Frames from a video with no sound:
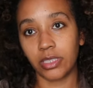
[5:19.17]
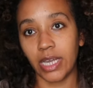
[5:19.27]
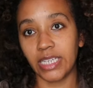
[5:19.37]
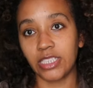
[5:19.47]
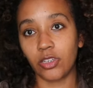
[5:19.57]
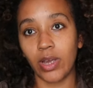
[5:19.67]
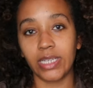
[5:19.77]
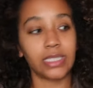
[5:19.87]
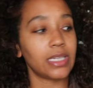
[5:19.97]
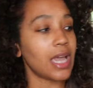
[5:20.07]
Like, it's
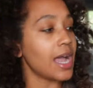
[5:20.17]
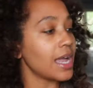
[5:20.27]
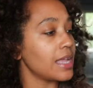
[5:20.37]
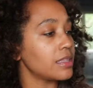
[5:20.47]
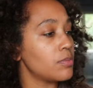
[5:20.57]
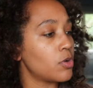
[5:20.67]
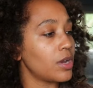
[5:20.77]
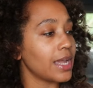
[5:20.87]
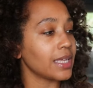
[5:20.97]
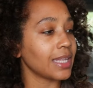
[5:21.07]
crazy. I got the more
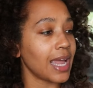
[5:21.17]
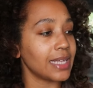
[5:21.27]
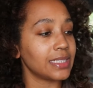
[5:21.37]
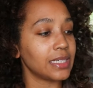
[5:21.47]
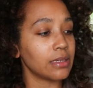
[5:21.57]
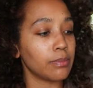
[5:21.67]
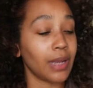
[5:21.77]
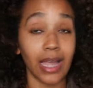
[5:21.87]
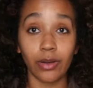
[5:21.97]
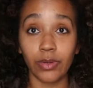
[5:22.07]
like classic
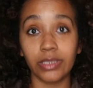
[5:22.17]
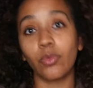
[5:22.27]
black ones.